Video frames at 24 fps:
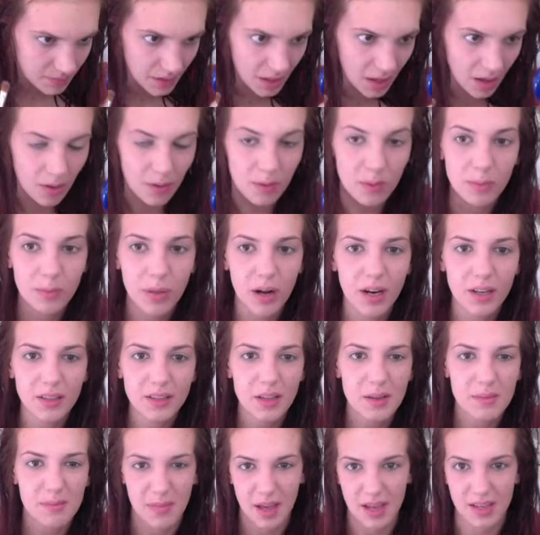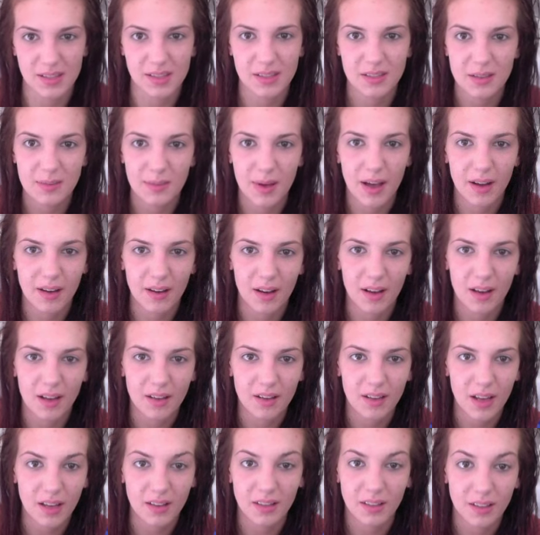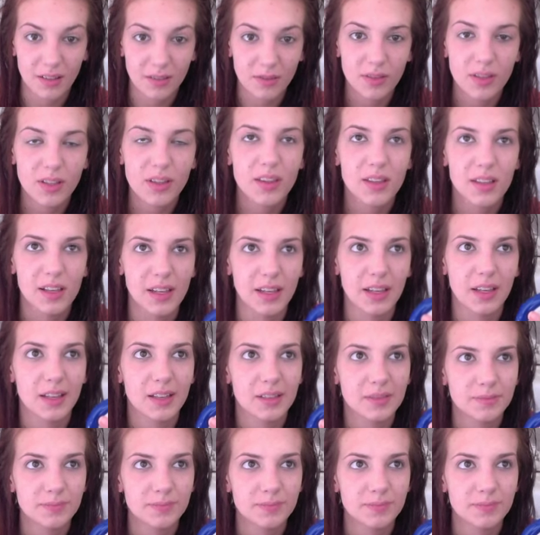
Oh, and pardon the mess in the background. I live with like